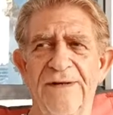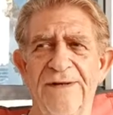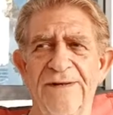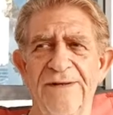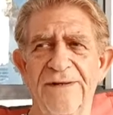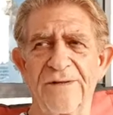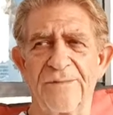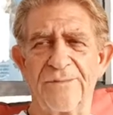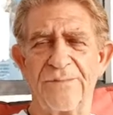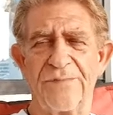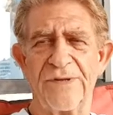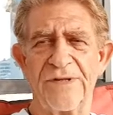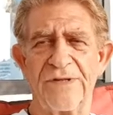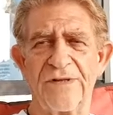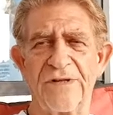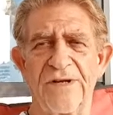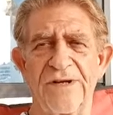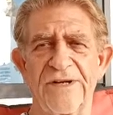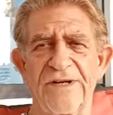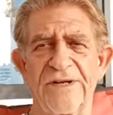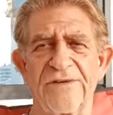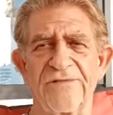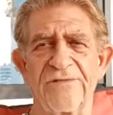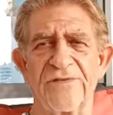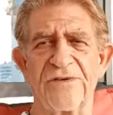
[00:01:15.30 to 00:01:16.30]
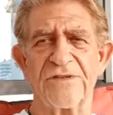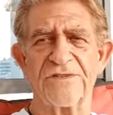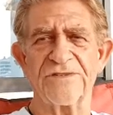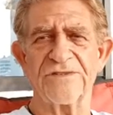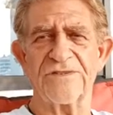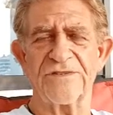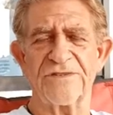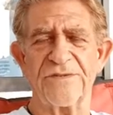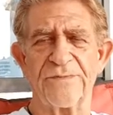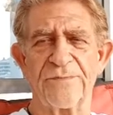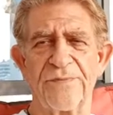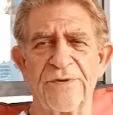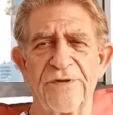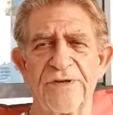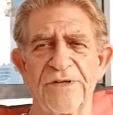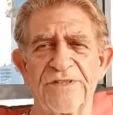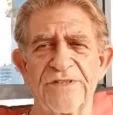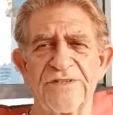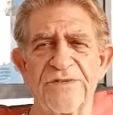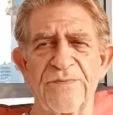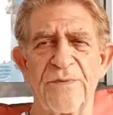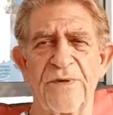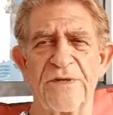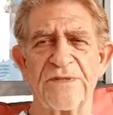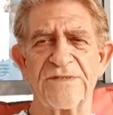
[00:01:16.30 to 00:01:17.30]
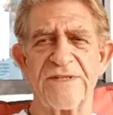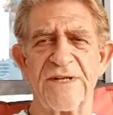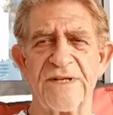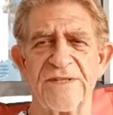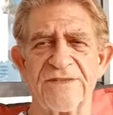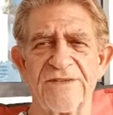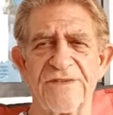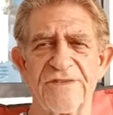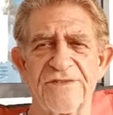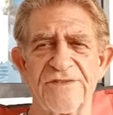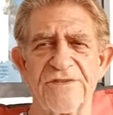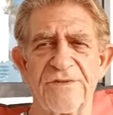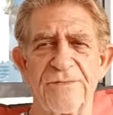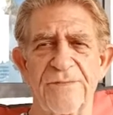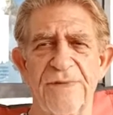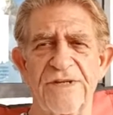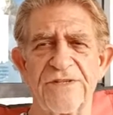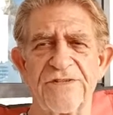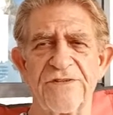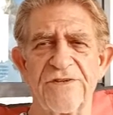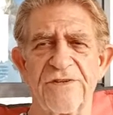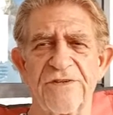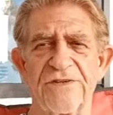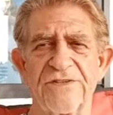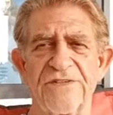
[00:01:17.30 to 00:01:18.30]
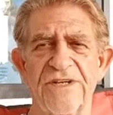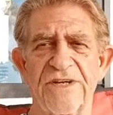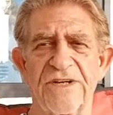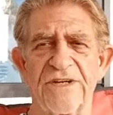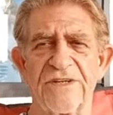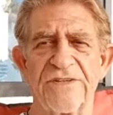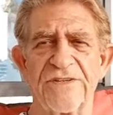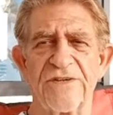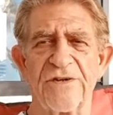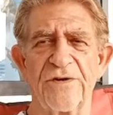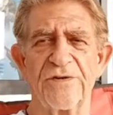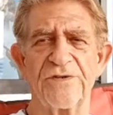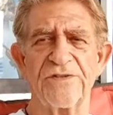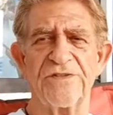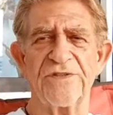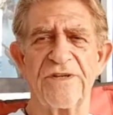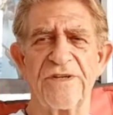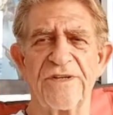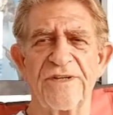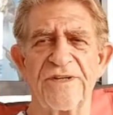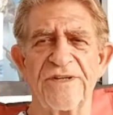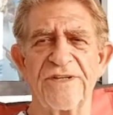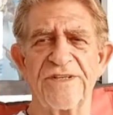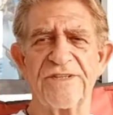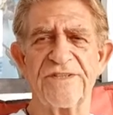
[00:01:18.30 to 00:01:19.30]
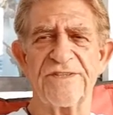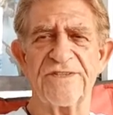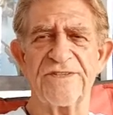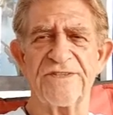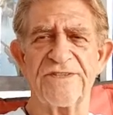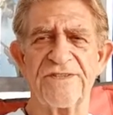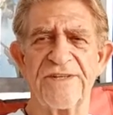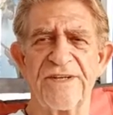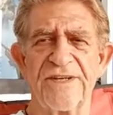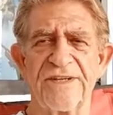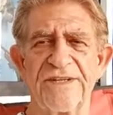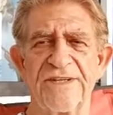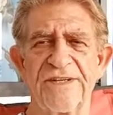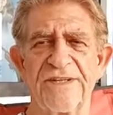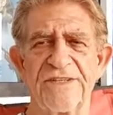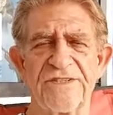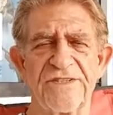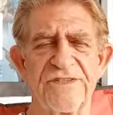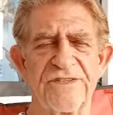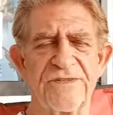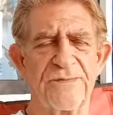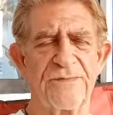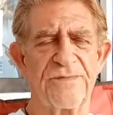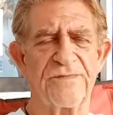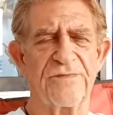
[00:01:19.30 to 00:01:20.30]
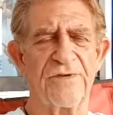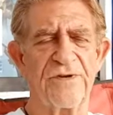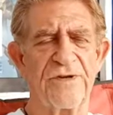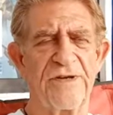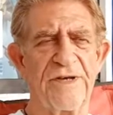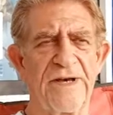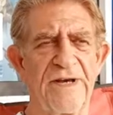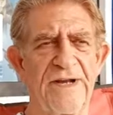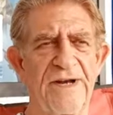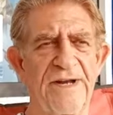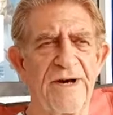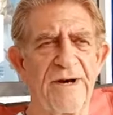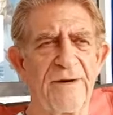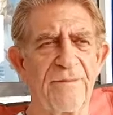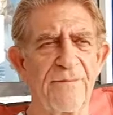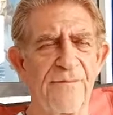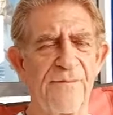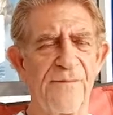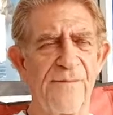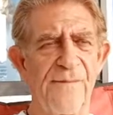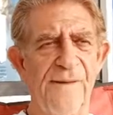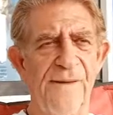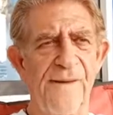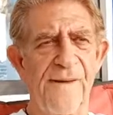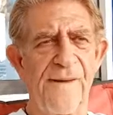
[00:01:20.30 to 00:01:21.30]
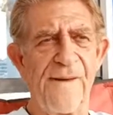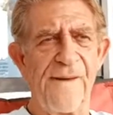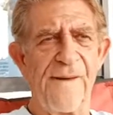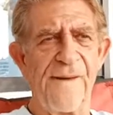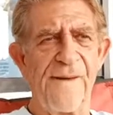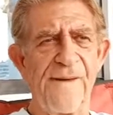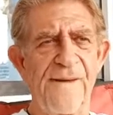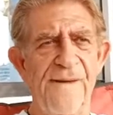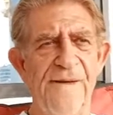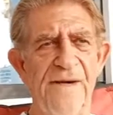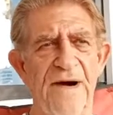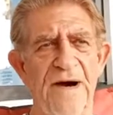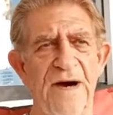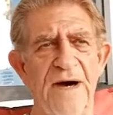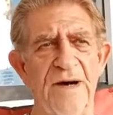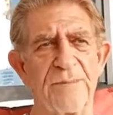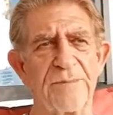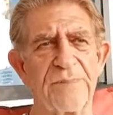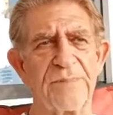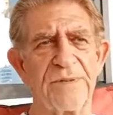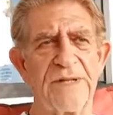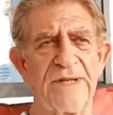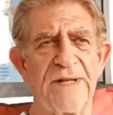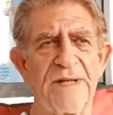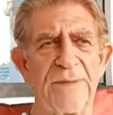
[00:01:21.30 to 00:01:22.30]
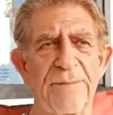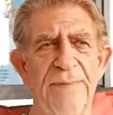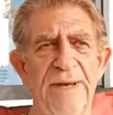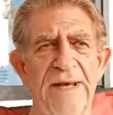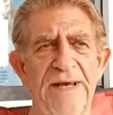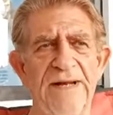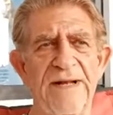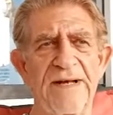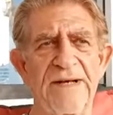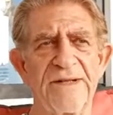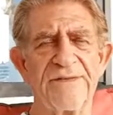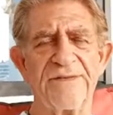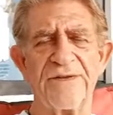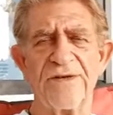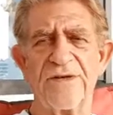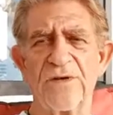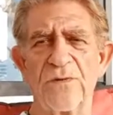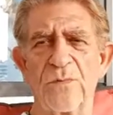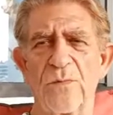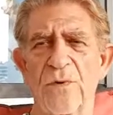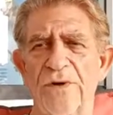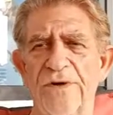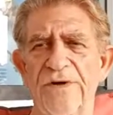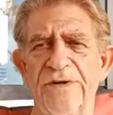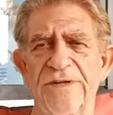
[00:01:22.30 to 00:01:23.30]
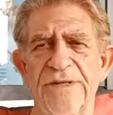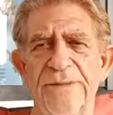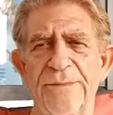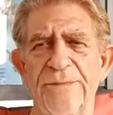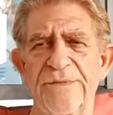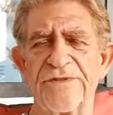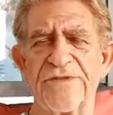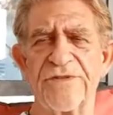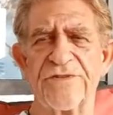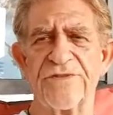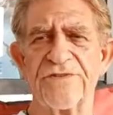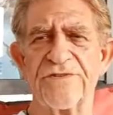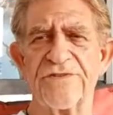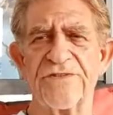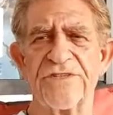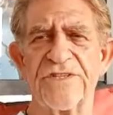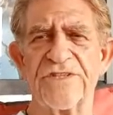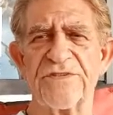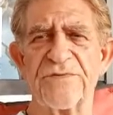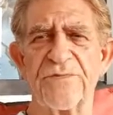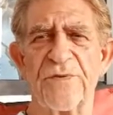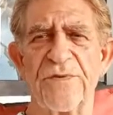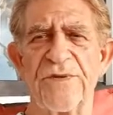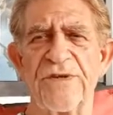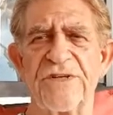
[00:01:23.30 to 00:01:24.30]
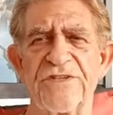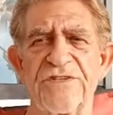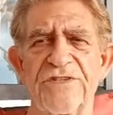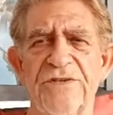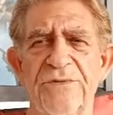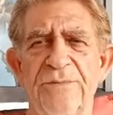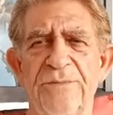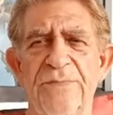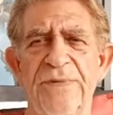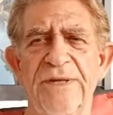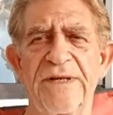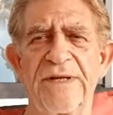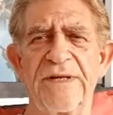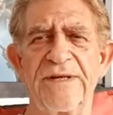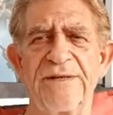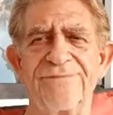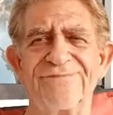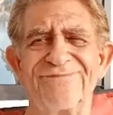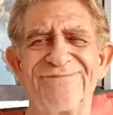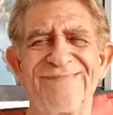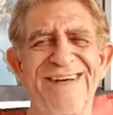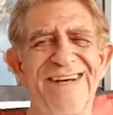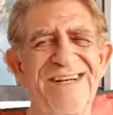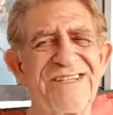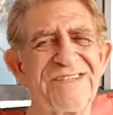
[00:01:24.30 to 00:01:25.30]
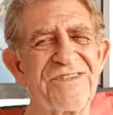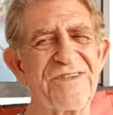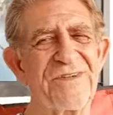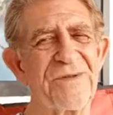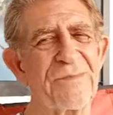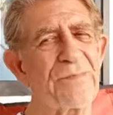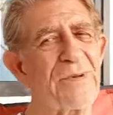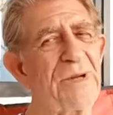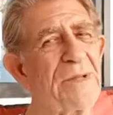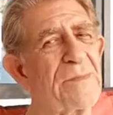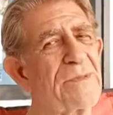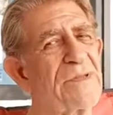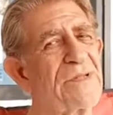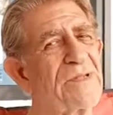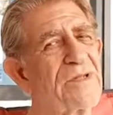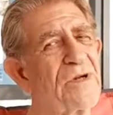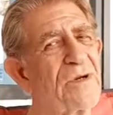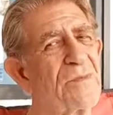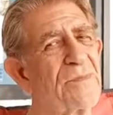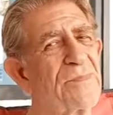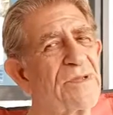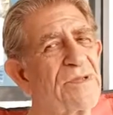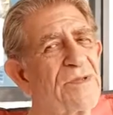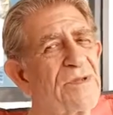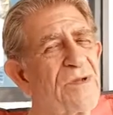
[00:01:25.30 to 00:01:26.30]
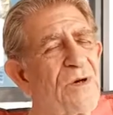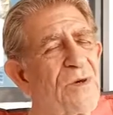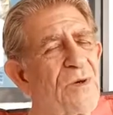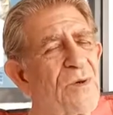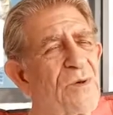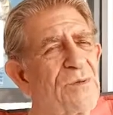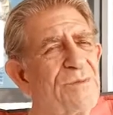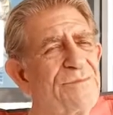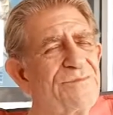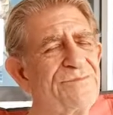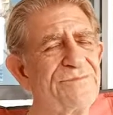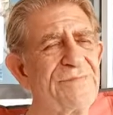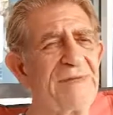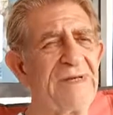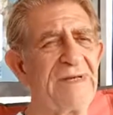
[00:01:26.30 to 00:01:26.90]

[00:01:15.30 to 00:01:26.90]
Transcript: pretty long intervals, some pretty good swells out there. So make sure you check on the ocean conditions, sea conditions before you head out. Plenty of bait out there. Water temperatures are just where they should be. Actually, they're probably a little bit low.